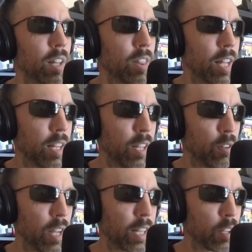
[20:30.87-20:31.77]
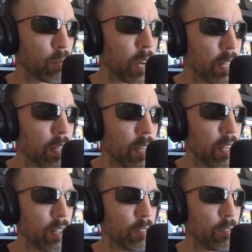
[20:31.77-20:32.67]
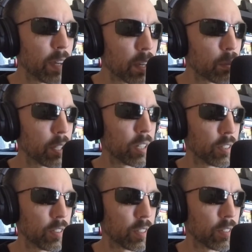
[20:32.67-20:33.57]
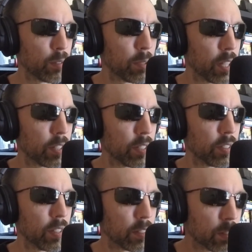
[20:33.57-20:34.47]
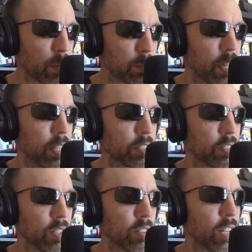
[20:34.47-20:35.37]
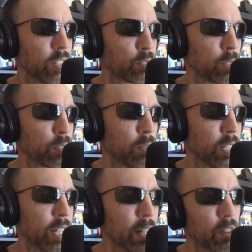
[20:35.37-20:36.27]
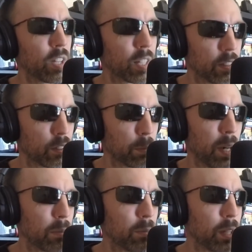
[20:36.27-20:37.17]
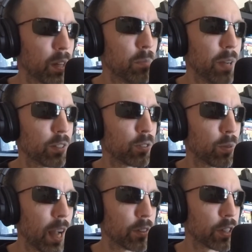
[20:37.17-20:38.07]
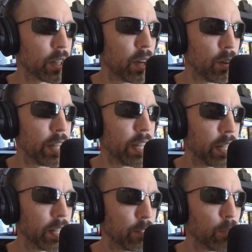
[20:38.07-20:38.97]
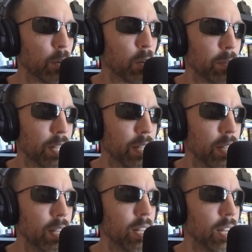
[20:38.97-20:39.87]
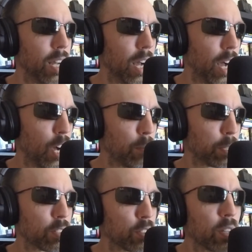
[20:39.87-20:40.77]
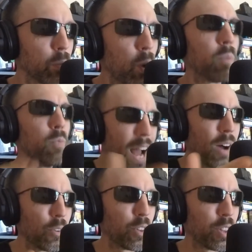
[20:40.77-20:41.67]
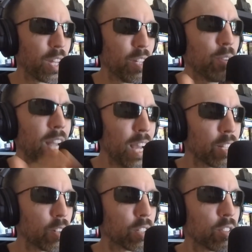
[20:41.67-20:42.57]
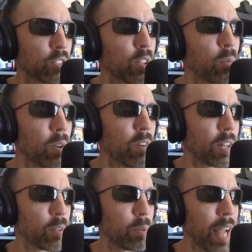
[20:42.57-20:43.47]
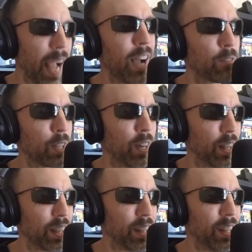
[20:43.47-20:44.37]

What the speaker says: that it can run very realistic simulations in the subconscious and tell us which one it thinks is probably the best route to go in any given moment. But there's only one route that you can go, because there's only one route that we have gone.